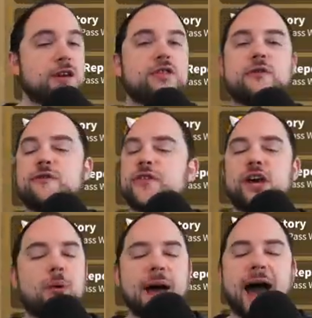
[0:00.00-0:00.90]
The
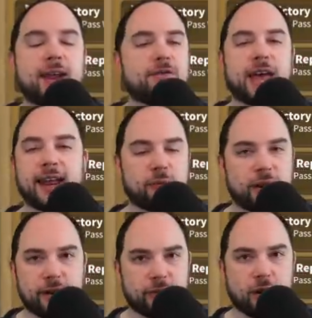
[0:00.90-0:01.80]
feel bad of getting
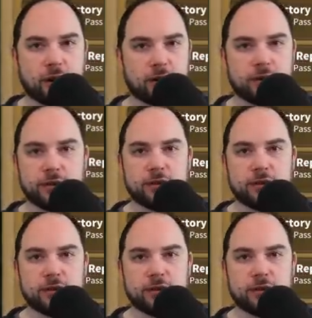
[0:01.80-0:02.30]
rid of our